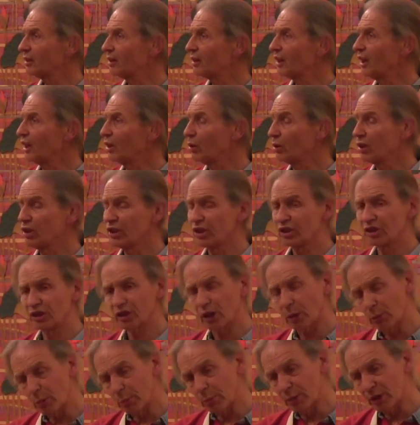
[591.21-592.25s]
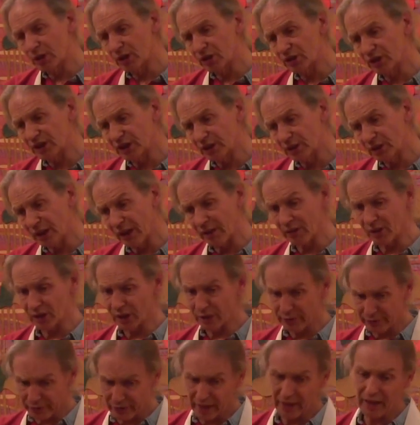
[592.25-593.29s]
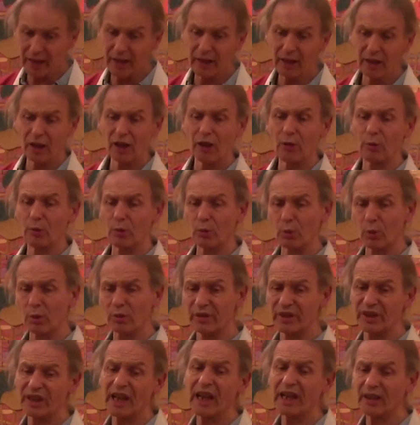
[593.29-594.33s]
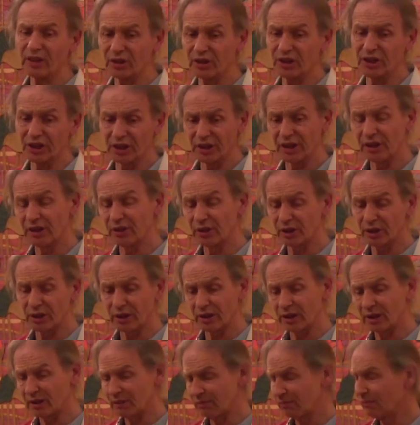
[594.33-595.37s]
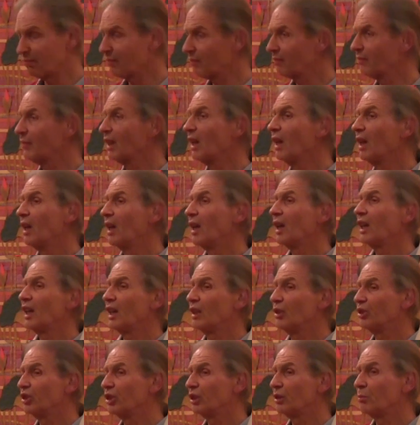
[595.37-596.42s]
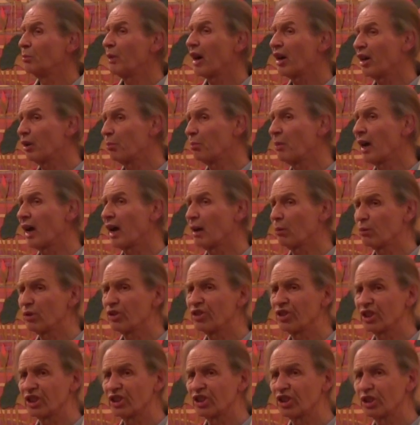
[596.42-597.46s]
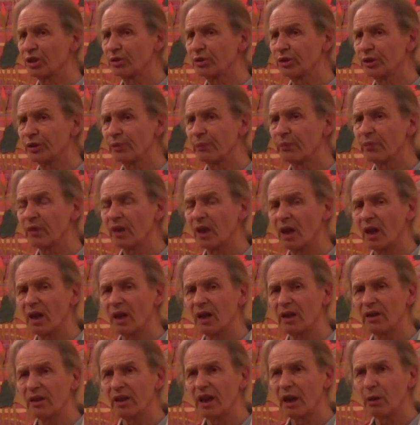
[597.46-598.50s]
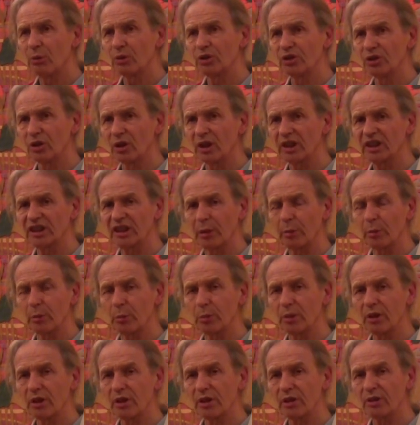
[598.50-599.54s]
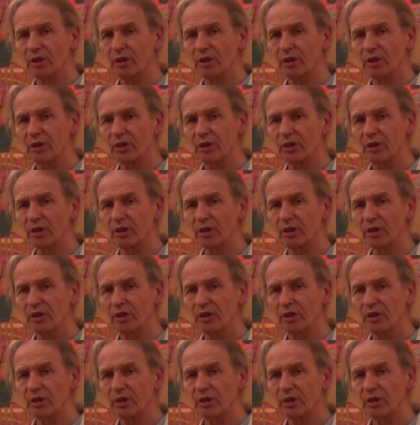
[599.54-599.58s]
he got into trouble because he was having an affair with one of his actresses, and he was a married man with 6 children, and that was not acceptable to the